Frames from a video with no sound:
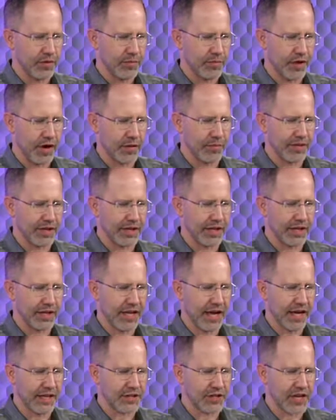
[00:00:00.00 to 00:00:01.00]
Public
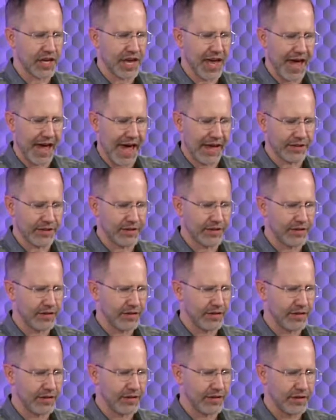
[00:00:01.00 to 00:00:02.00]
class cat.
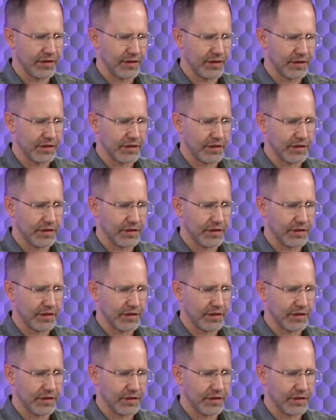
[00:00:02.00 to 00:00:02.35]
All right.